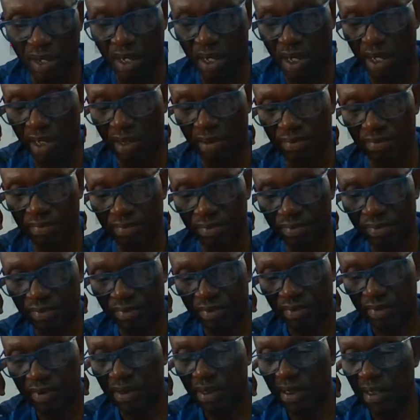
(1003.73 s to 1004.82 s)
here.
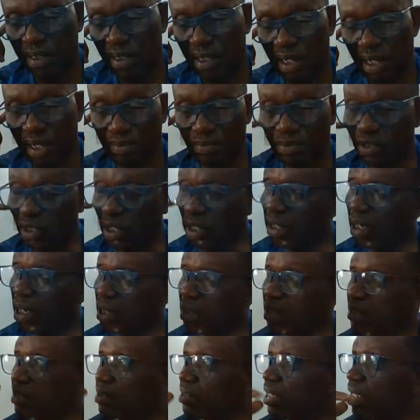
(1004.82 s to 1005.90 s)
I'm sure that
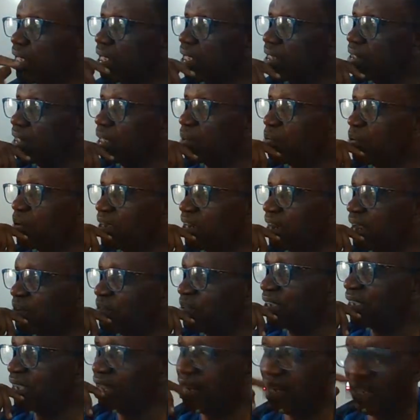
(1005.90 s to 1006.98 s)
is a
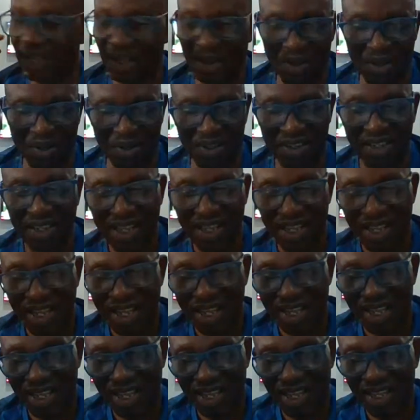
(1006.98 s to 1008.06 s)
typographical error.
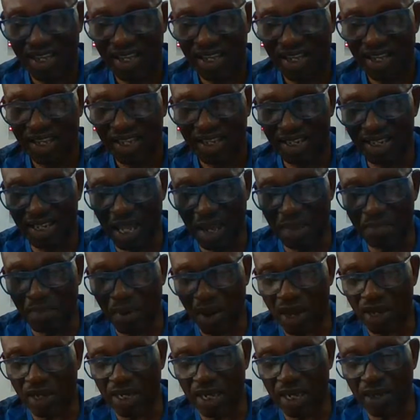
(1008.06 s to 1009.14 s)
The
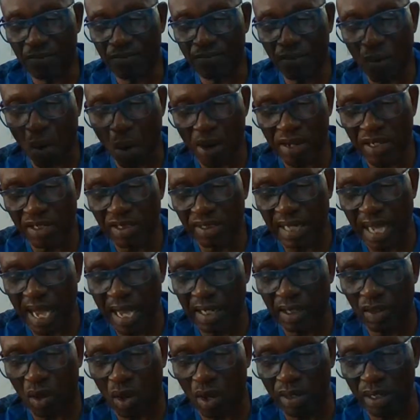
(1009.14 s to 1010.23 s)
burden
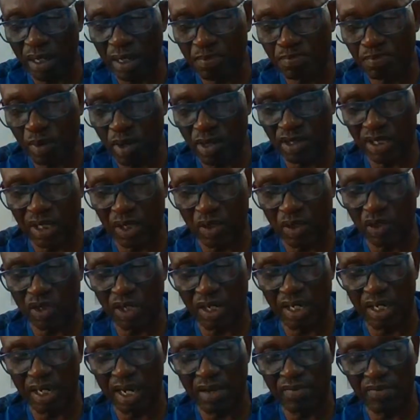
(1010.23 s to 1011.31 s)
foisted on the prosecution
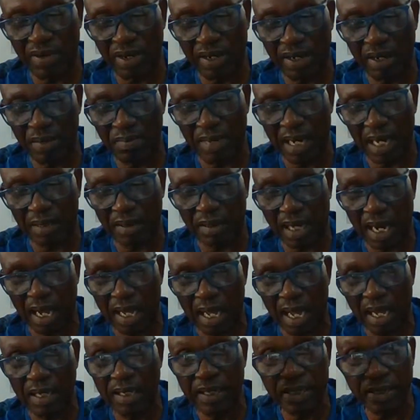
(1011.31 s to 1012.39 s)
in every criminal
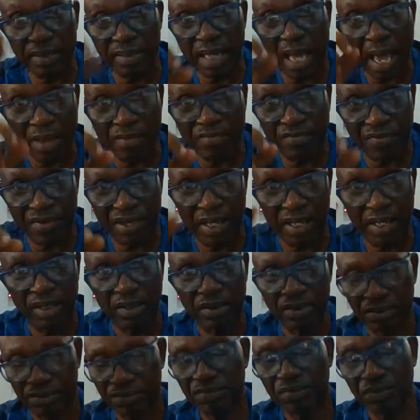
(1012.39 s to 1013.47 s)
trial is heavy.
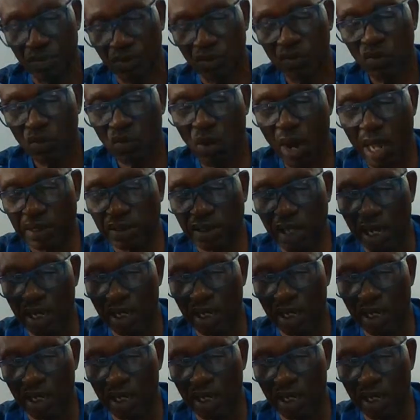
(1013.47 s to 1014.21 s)
Quite